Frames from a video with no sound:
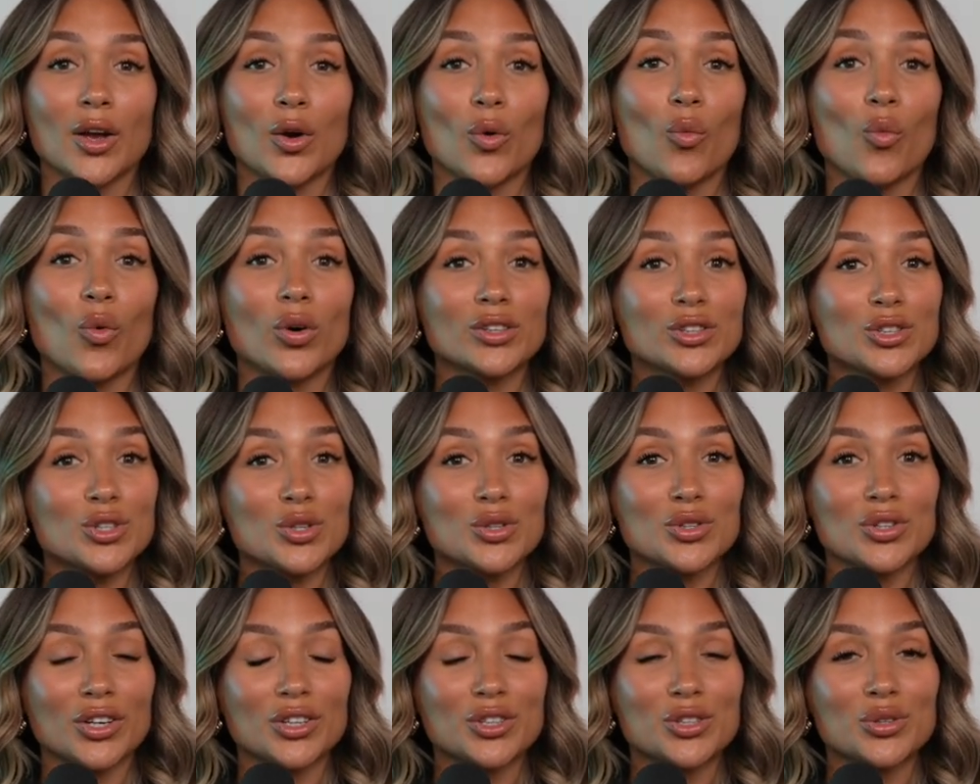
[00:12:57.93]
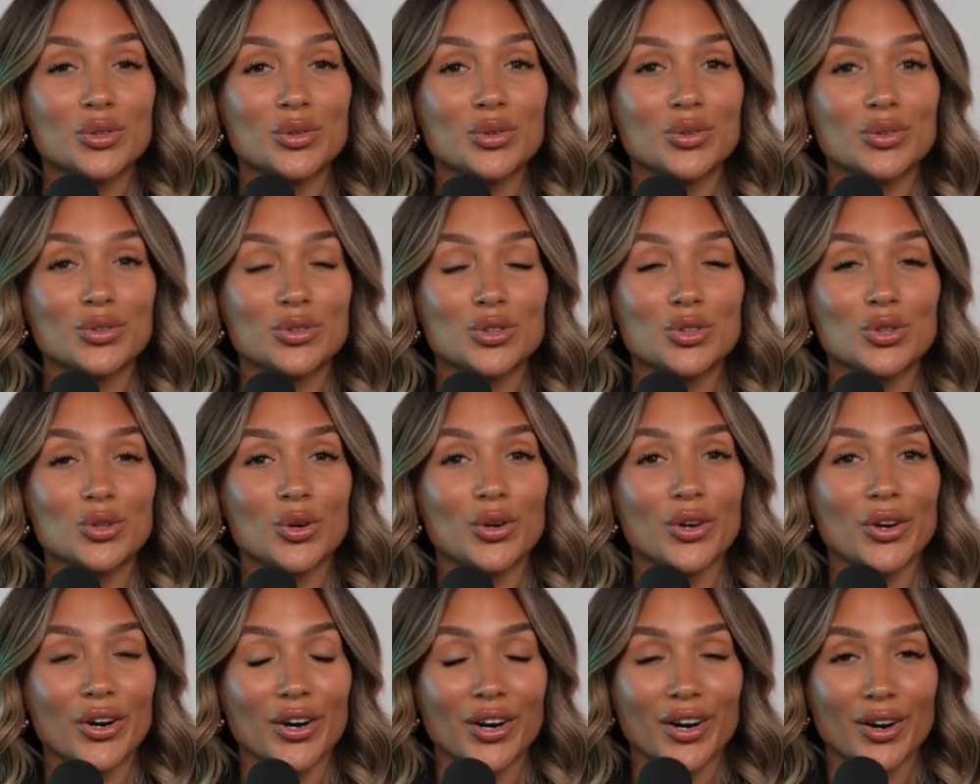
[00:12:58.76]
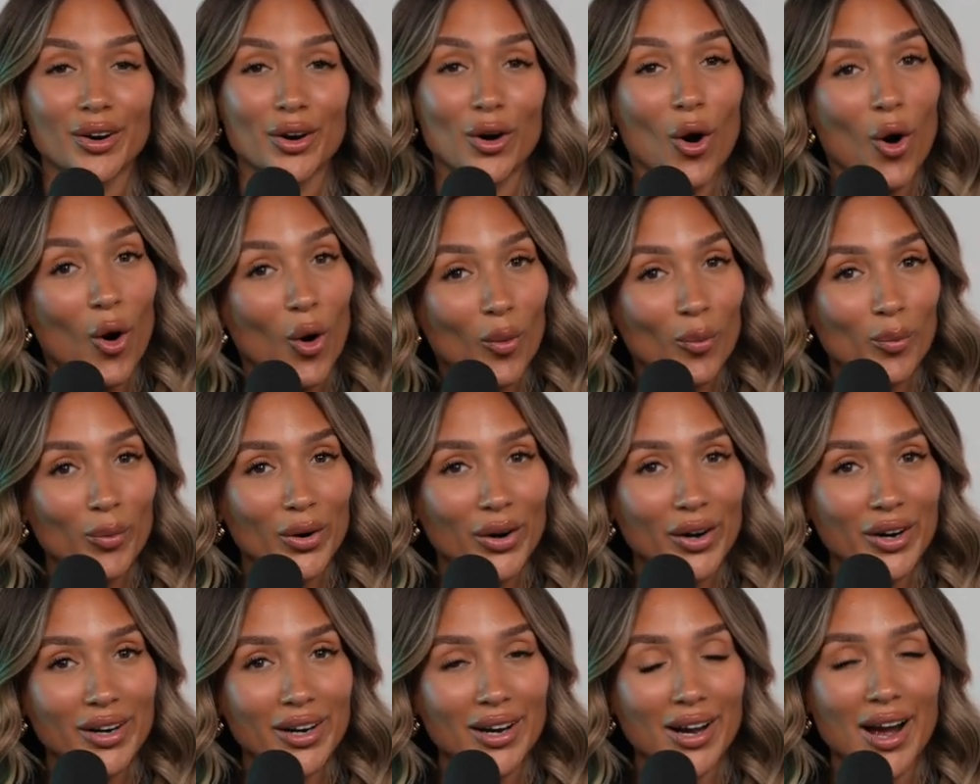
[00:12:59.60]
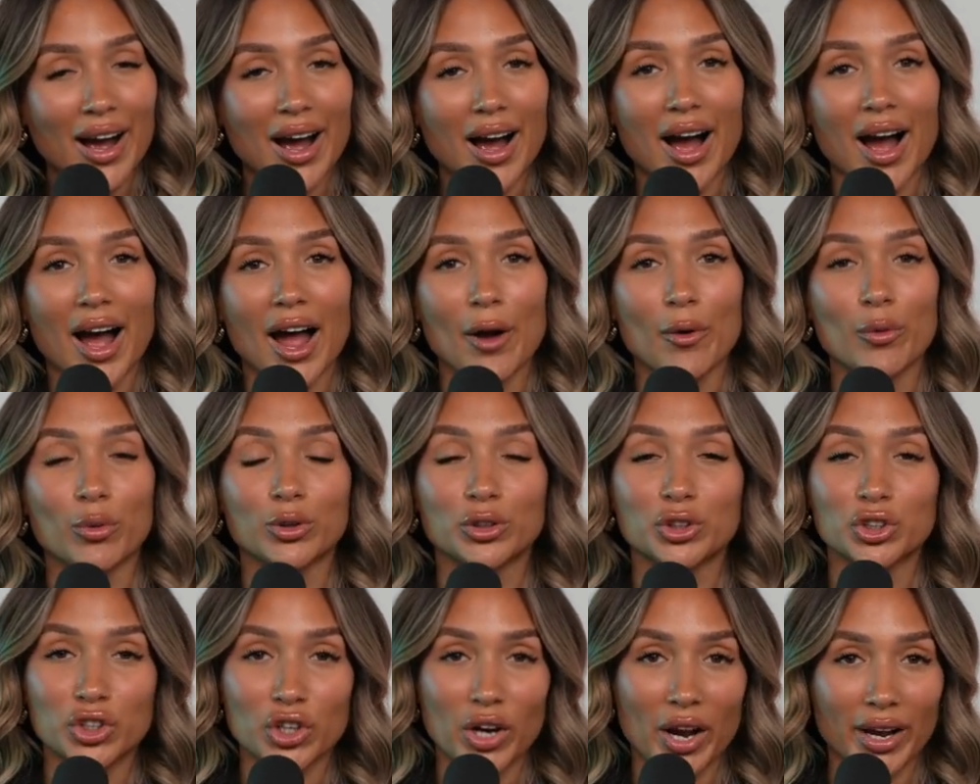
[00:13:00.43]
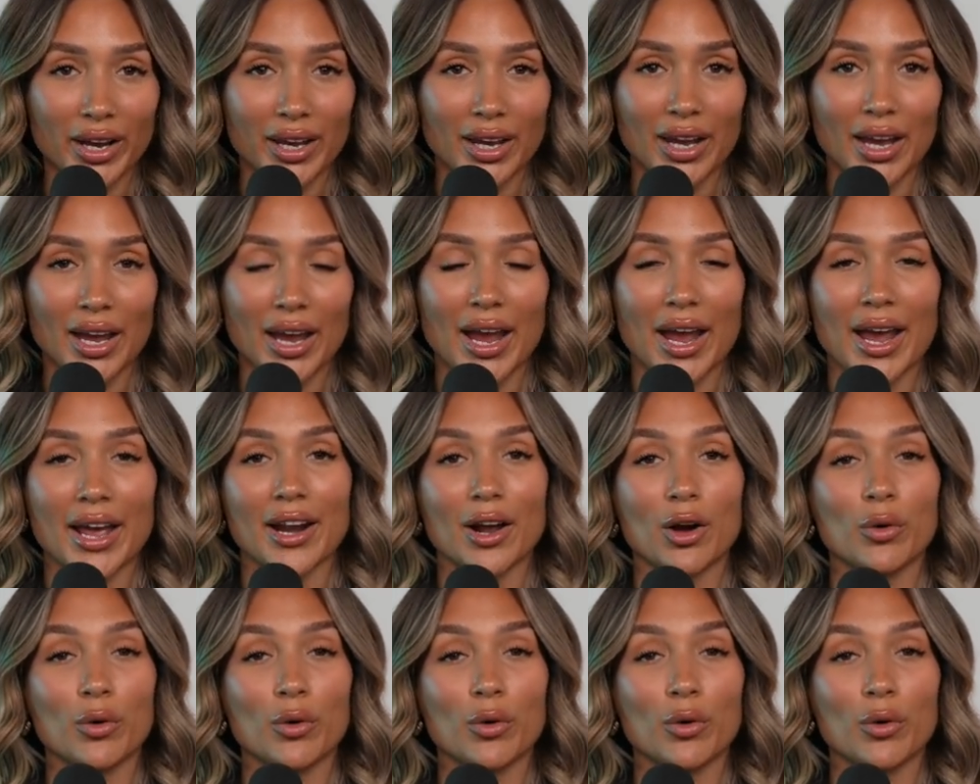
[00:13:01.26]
Once you start to do your homework, I will check it and I